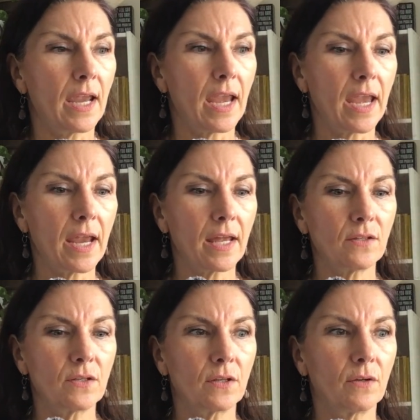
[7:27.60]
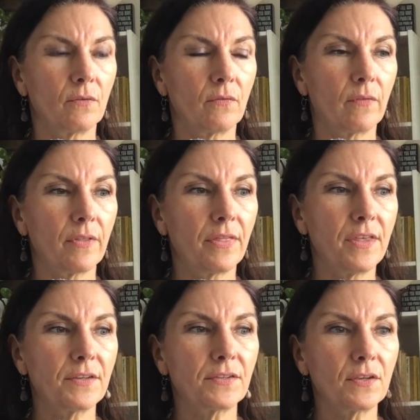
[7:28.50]
And
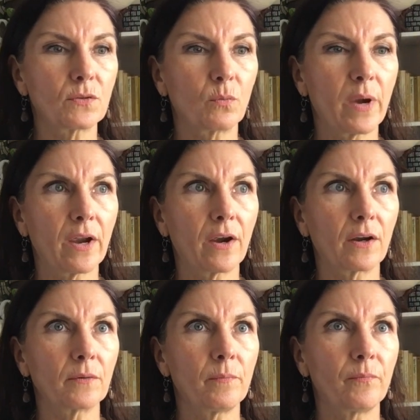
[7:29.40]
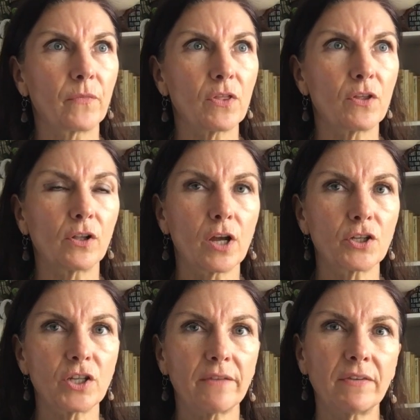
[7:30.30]
this is where the
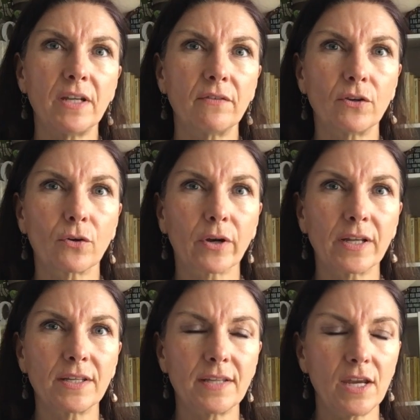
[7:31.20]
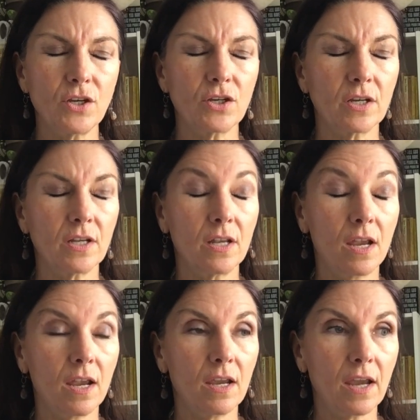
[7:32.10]
longevity of your organization
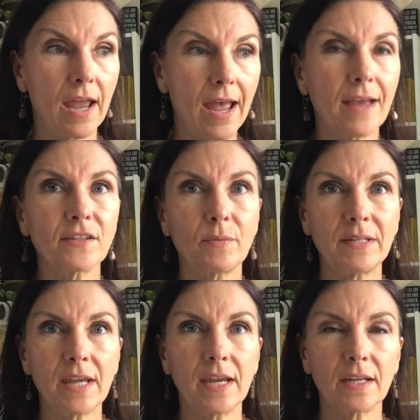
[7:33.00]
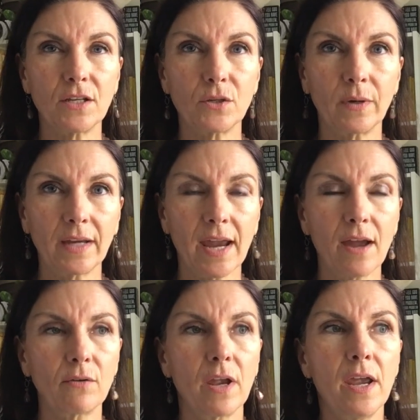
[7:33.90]
has to be taken into
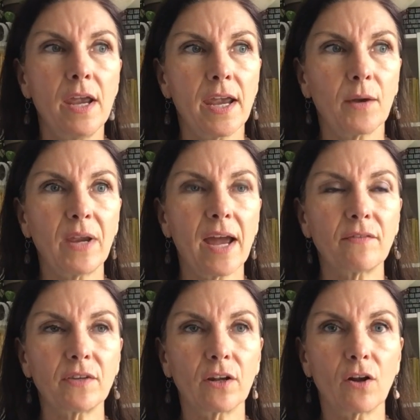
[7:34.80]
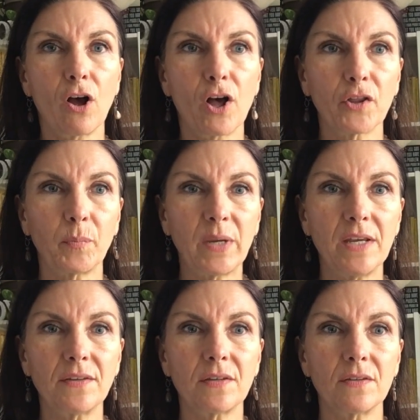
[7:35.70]
account, and we have to get all the
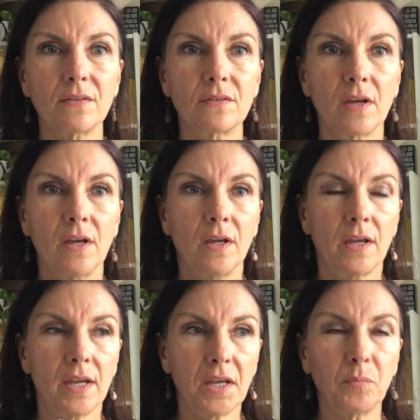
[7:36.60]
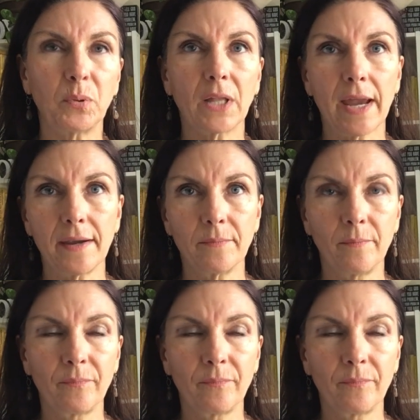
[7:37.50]
pieces in play.